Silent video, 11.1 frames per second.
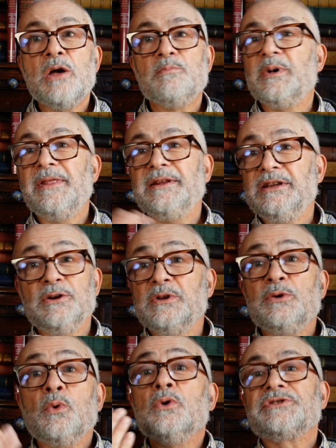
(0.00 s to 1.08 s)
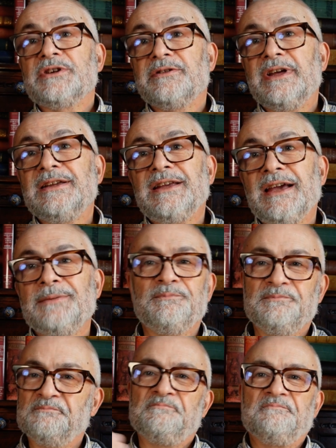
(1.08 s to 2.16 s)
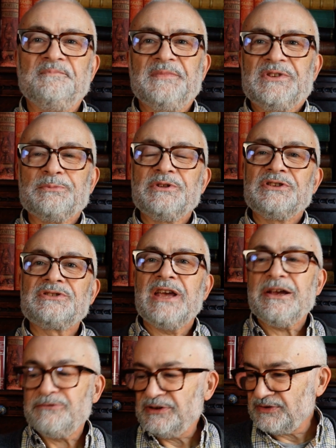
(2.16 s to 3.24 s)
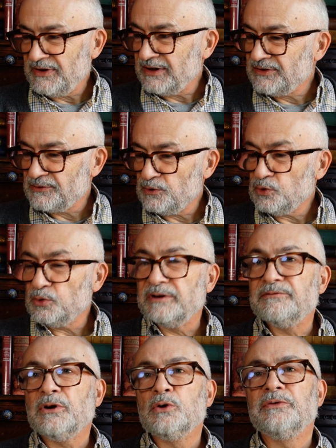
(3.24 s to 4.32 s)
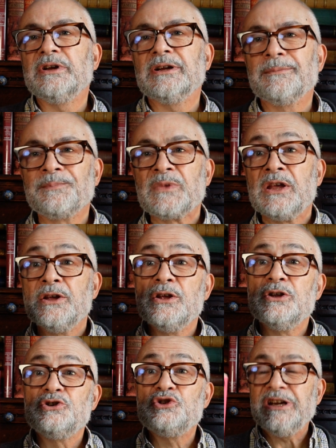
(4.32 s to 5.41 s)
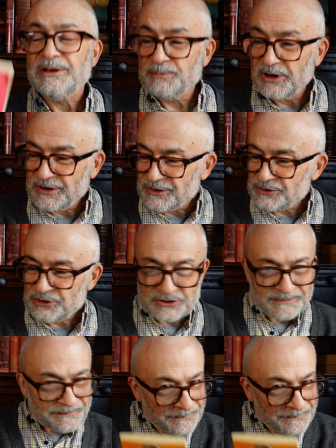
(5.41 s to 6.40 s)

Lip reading: But, you know, you also then get some of the scariest things of all involving Jean Marsh.